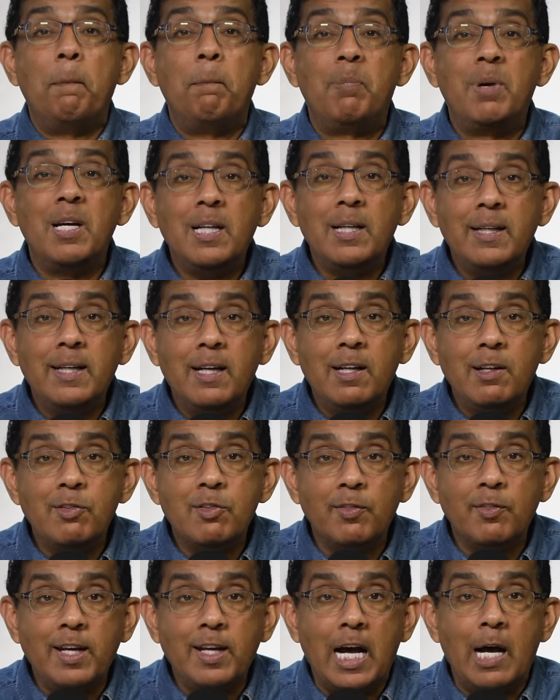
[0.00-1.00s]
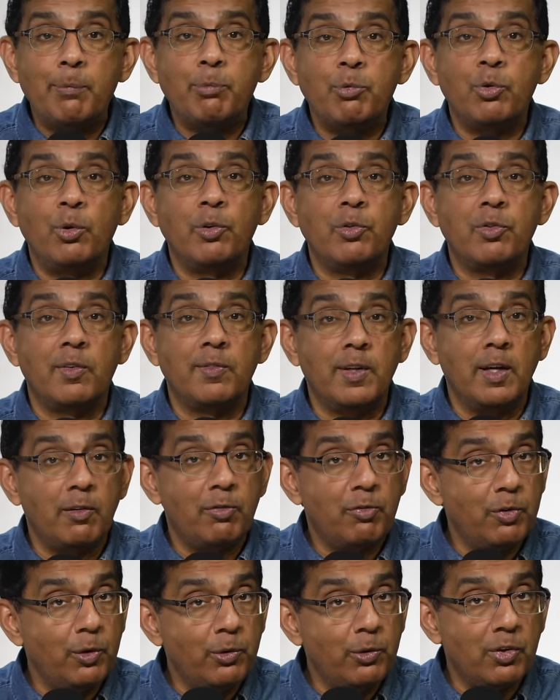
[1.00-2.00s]
billions of capsules of their
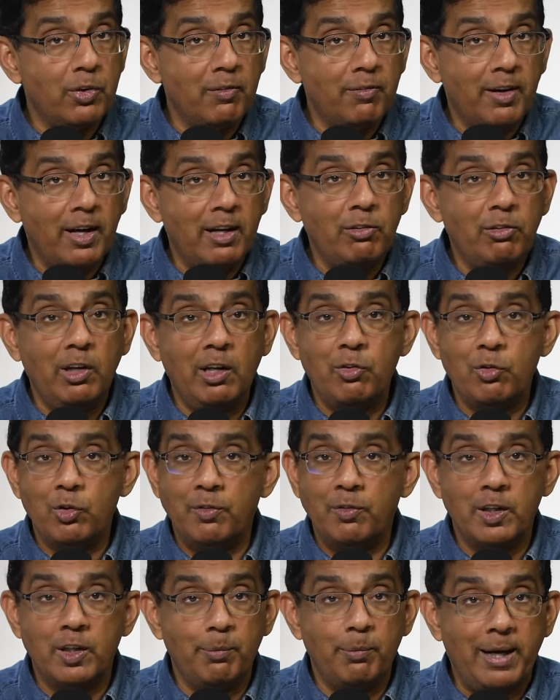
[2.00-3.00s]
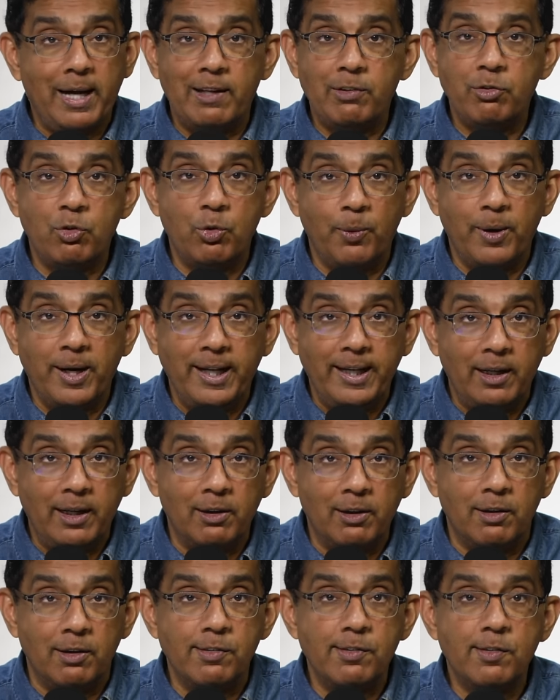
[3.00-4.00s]
fruits and veggies over the past 20
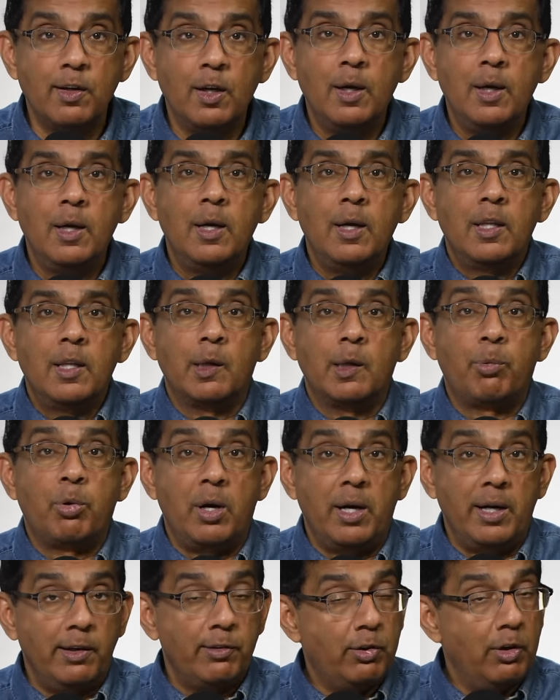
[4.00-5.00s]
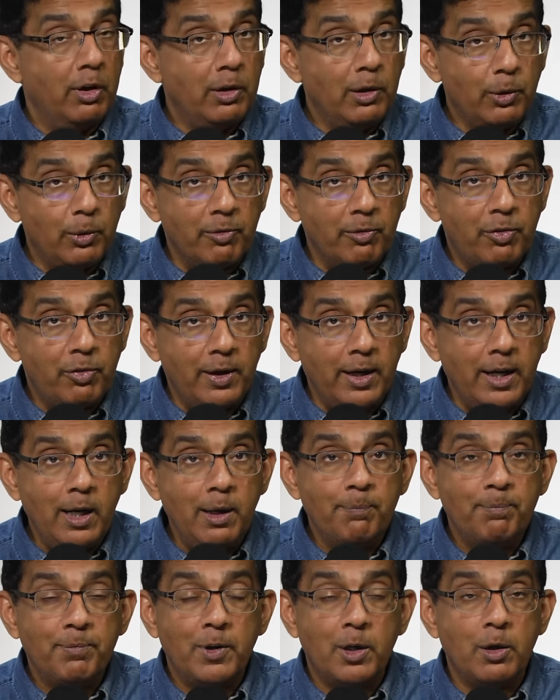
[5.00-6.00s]
years. The products are
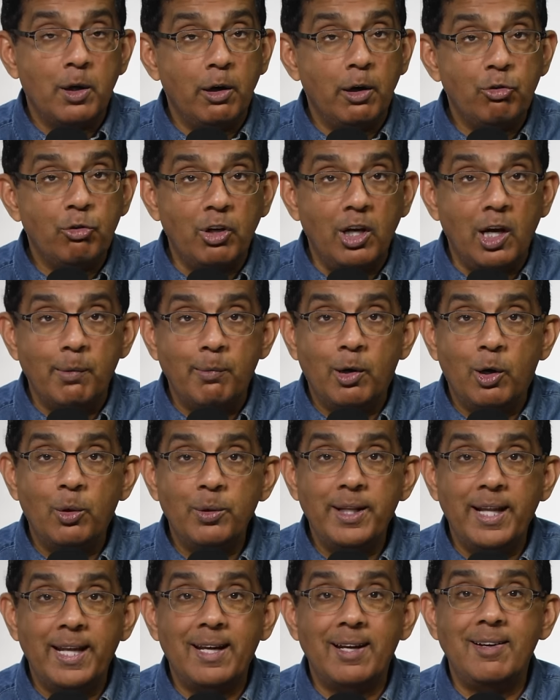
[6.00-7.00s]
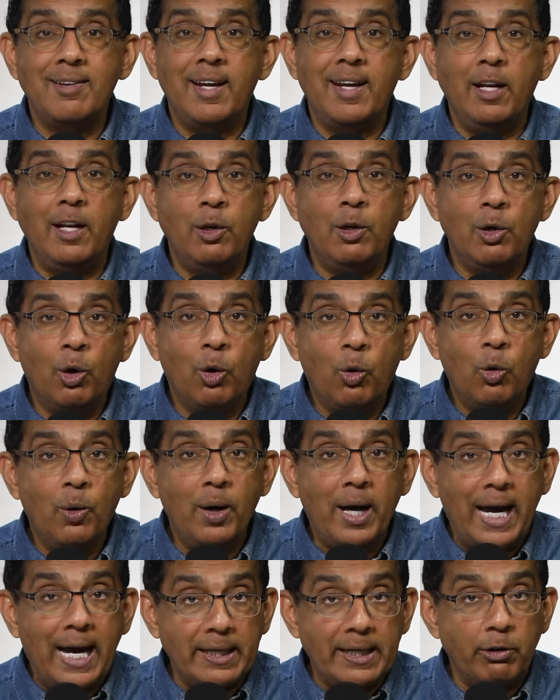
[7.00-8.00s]
gluten-free, they're non-GMO, they contain no
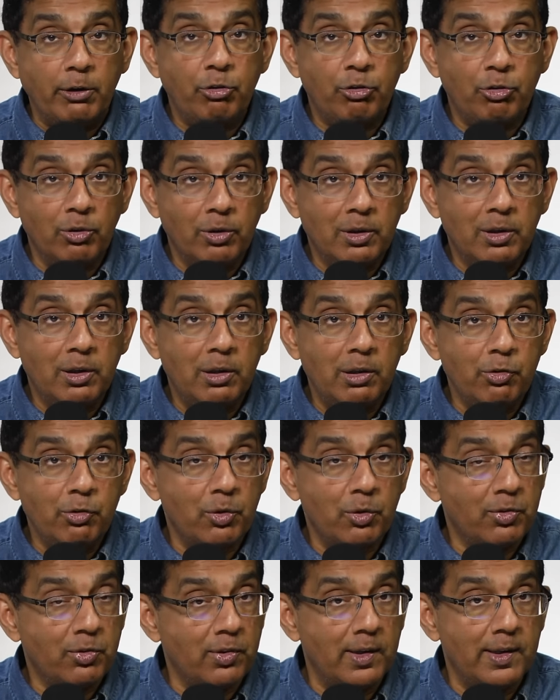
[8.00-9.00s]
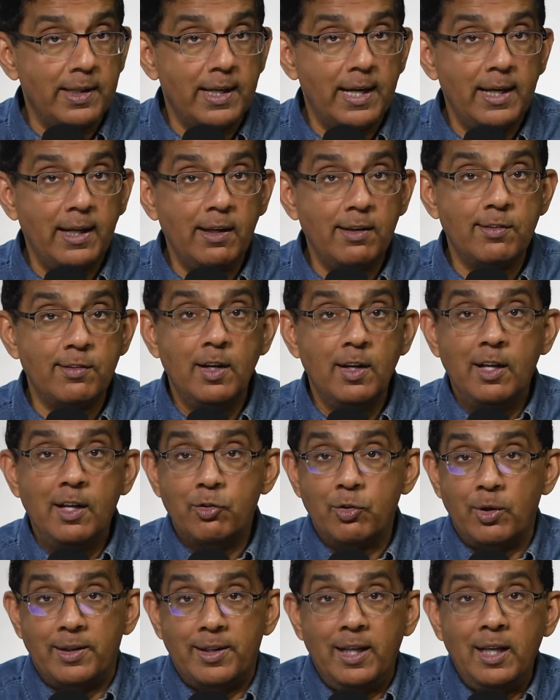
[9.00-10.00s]
added sugars or synthetics.
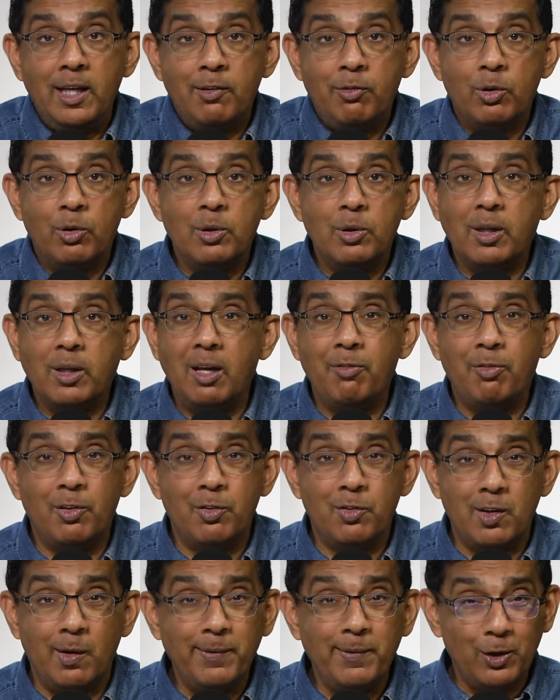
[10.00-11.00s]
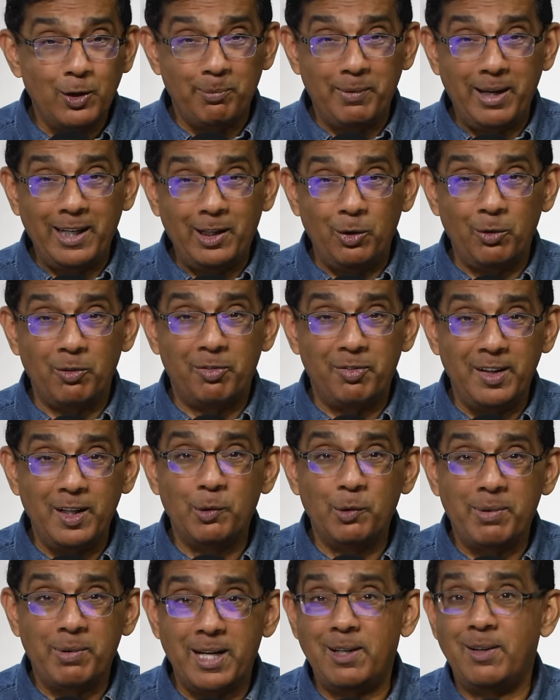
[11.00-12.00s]
So I think if you're looking for something to make you
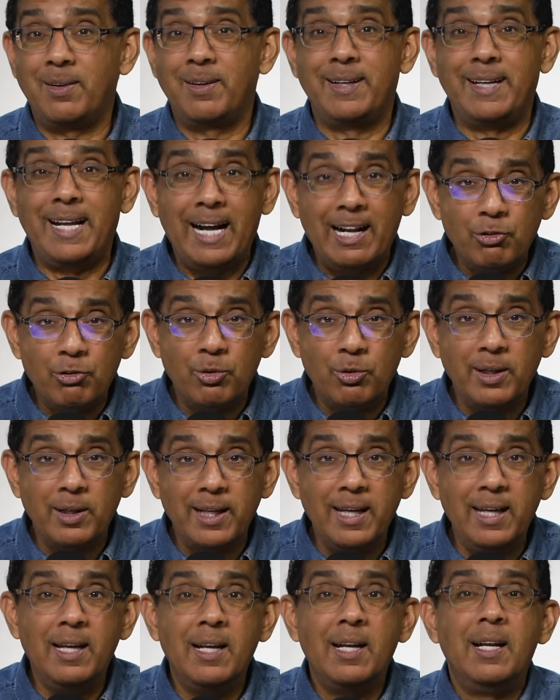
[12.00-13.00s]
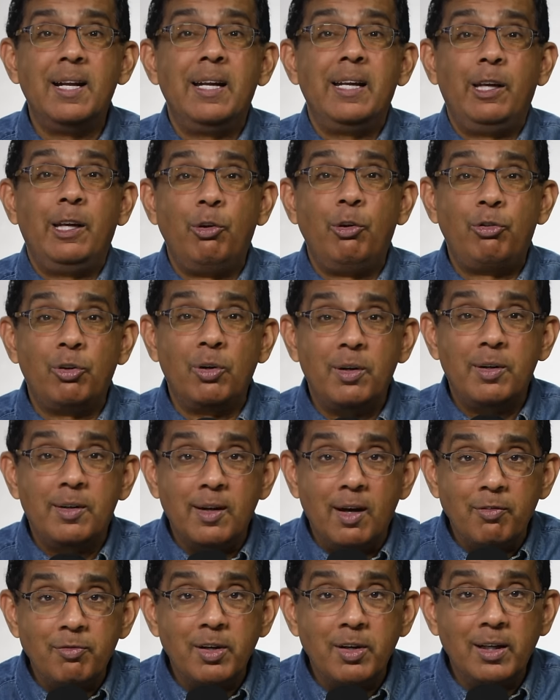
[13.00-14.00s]
feel better naturally, you should
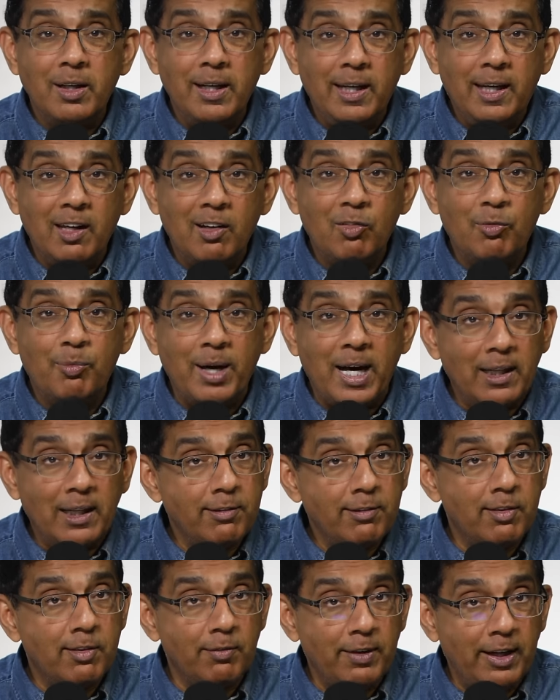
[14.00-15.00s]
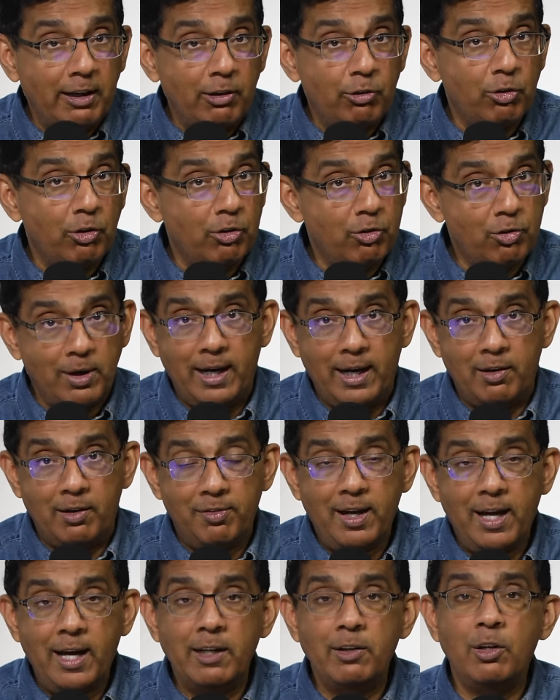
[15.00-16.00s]
definitely give Balance of Nature a try. In
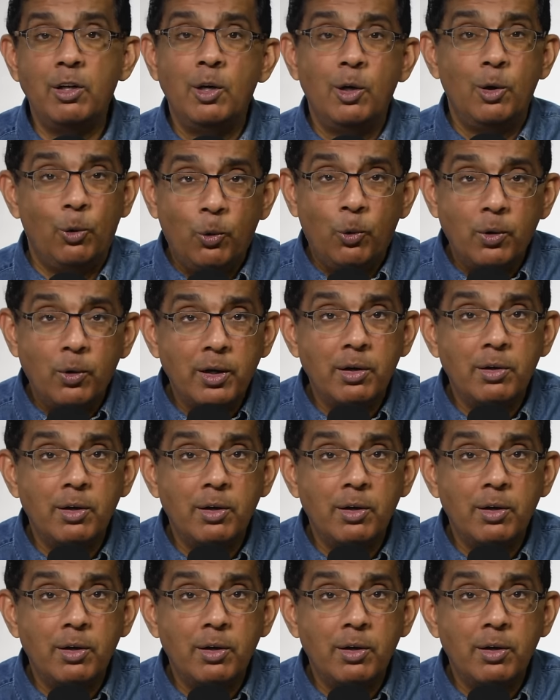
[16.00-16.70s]
fact, order